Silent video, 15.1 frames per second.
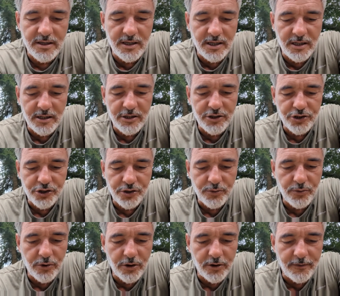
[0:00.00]
English
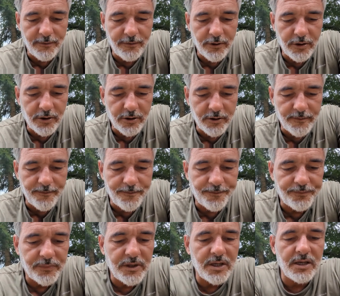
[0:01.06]
word for
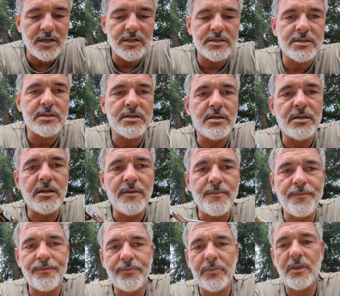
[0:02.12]
it's
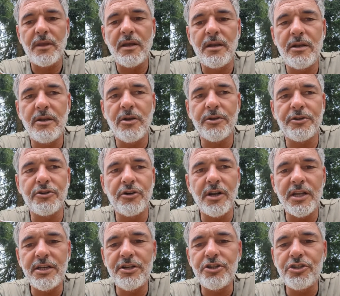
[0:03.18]
not
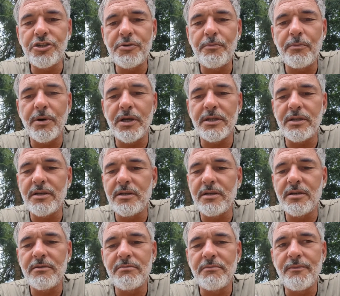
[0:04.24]
reddish, but
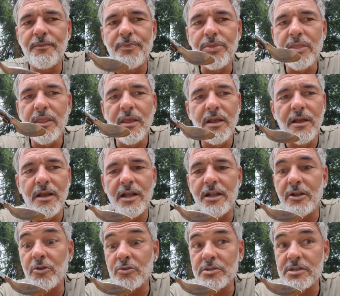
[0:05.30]

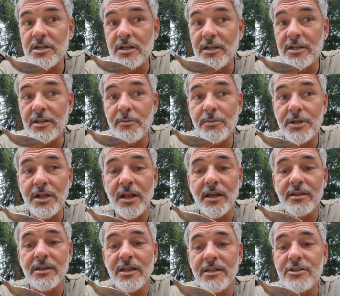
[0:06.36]
it looks a little bit
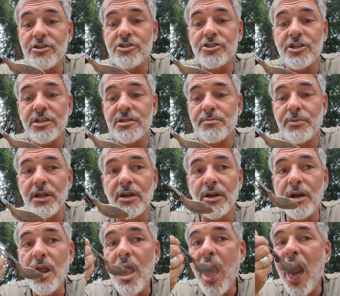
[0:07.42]
like that, just bigger.